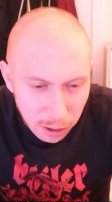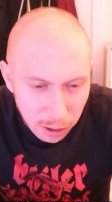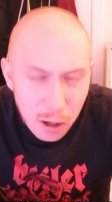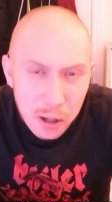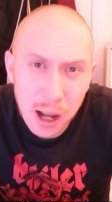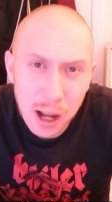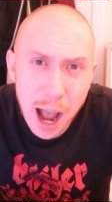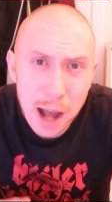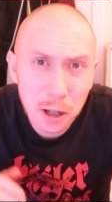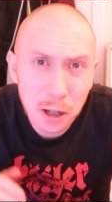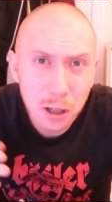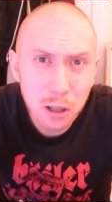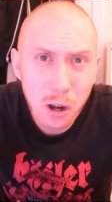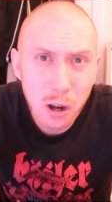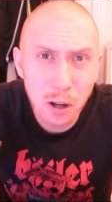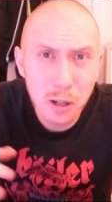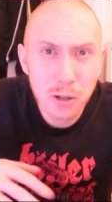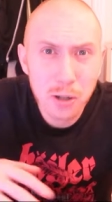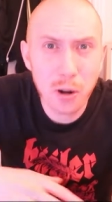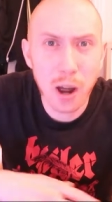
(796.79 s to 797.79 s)
on other
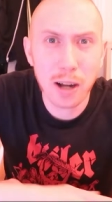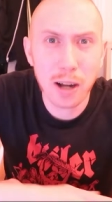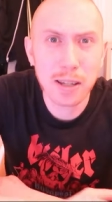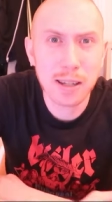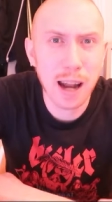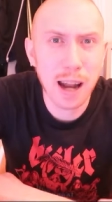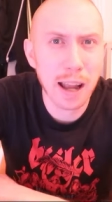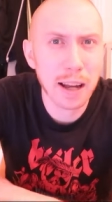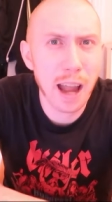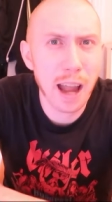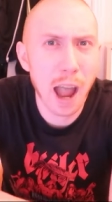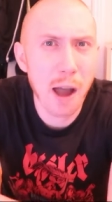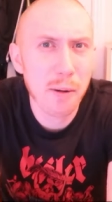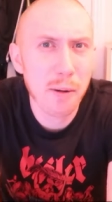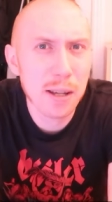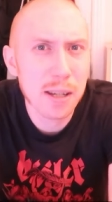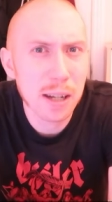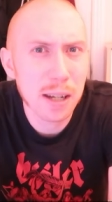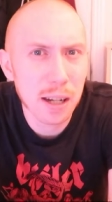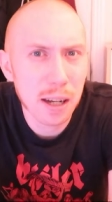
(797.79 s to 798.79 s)
contracts, like I
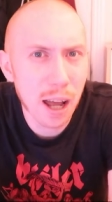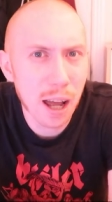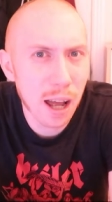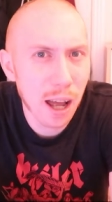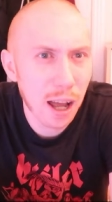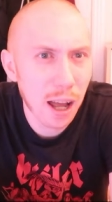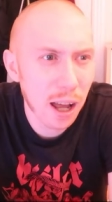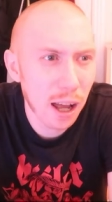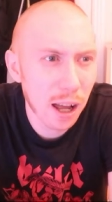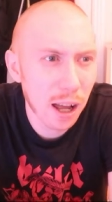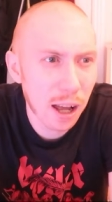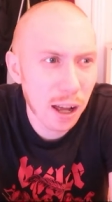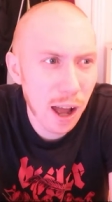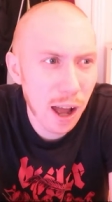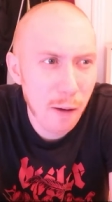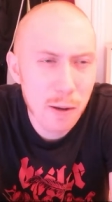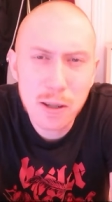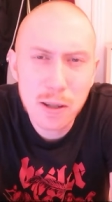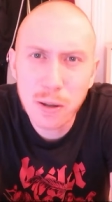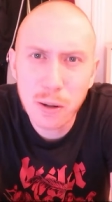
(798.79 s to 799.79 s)
was
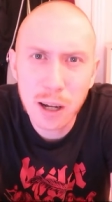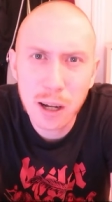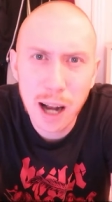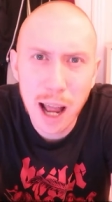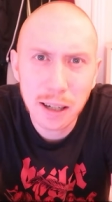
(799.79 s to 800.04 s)
doing